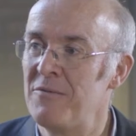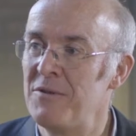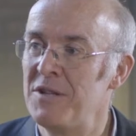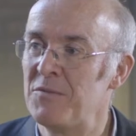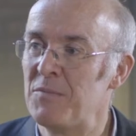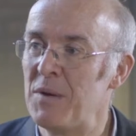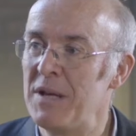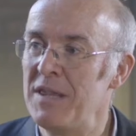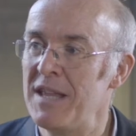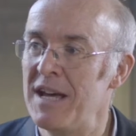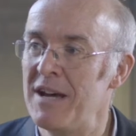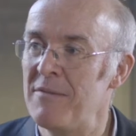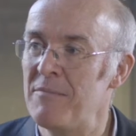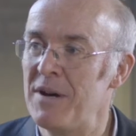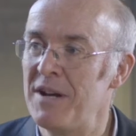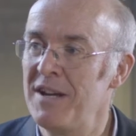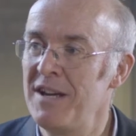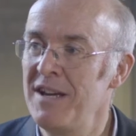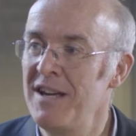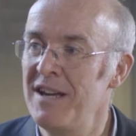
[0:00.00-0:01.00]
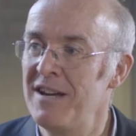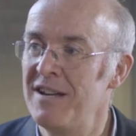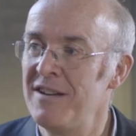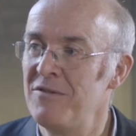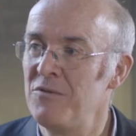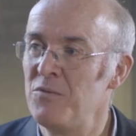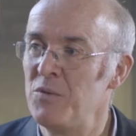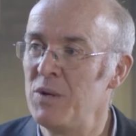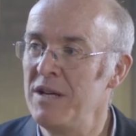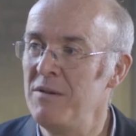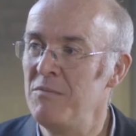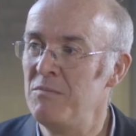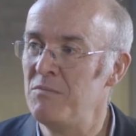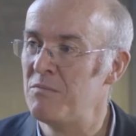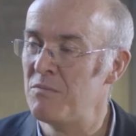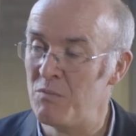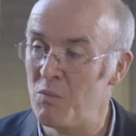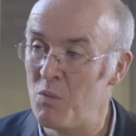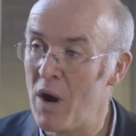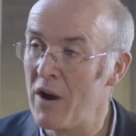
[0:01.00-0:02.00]
spend that money, and we
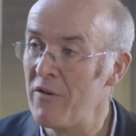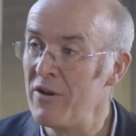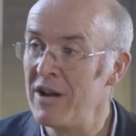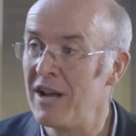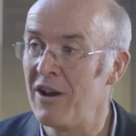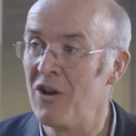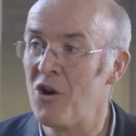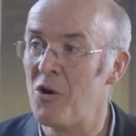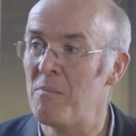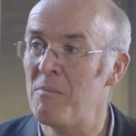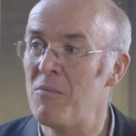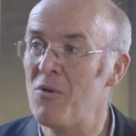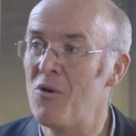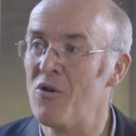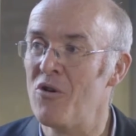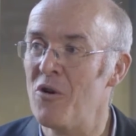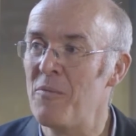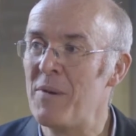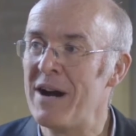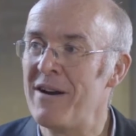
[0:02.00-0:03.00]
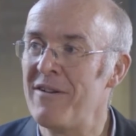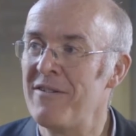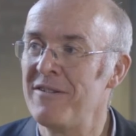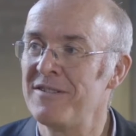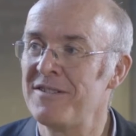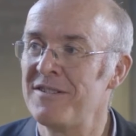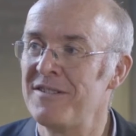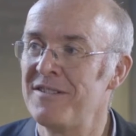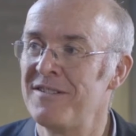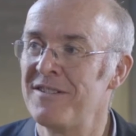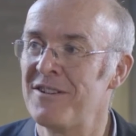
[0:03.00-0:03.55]
worry a lot more about